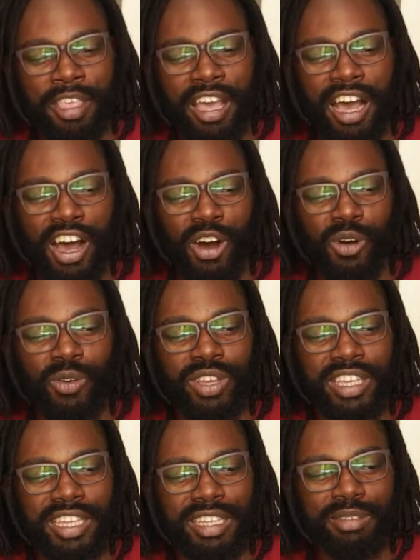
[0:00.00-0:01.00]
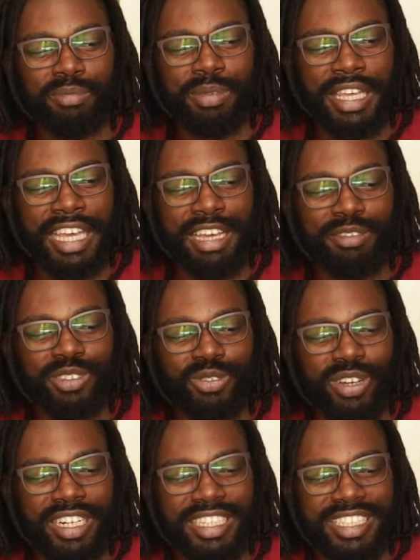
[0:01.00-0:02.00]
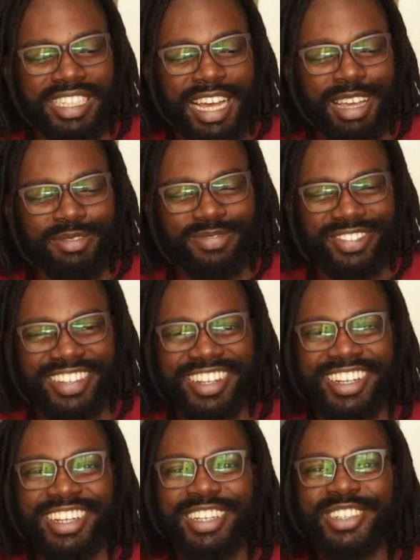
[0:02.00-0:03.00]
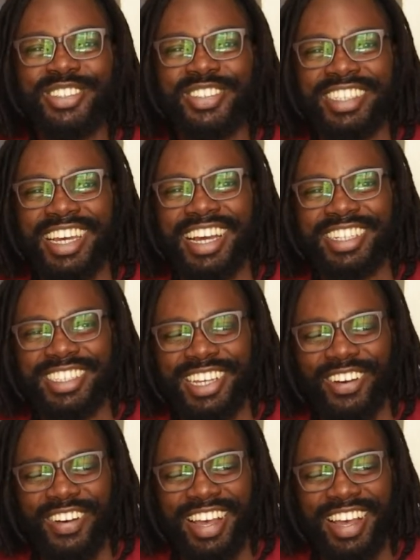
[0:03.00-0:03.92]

how he behaves when it's time to take a shower.